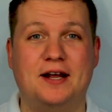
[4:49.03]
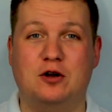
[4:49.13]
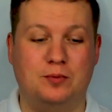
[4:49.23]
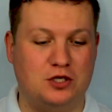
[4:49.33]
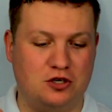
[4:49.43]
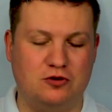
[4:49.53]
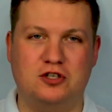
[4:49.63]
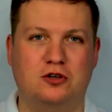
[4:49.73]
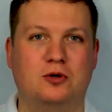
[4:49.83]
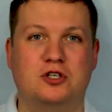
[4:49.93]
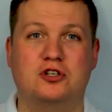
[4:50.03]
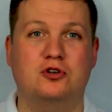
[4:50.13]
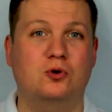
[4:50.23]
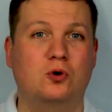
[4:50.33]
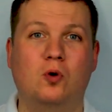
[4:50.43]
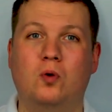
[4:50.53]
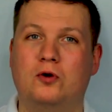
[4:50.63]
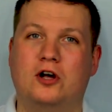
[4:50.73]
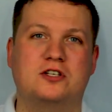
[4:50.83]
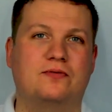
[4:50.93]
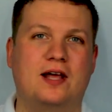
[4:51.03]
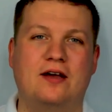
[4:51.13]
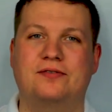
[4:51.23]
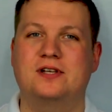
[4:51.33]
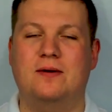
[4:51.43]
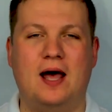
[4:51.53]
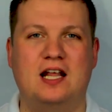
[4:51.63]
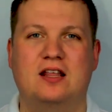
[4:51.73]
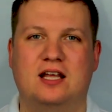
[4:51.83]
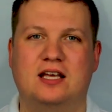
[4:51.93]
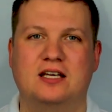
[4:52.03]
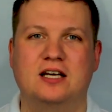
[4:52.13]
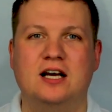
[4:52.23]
it could be due to a stall, loss of lift, anything.